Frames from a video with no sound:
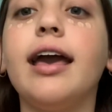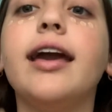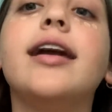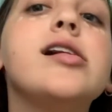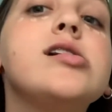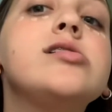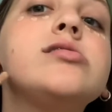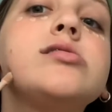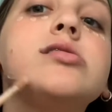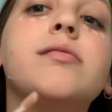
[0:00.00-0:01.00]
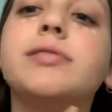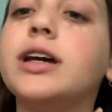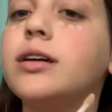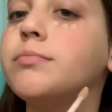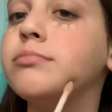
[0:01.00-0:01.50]
and
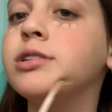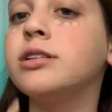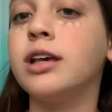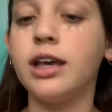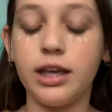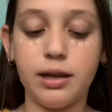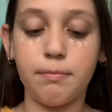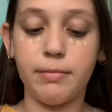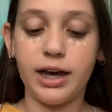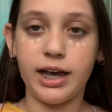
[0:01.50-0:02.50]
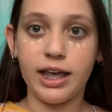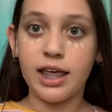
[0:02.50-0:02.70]
sometimes in my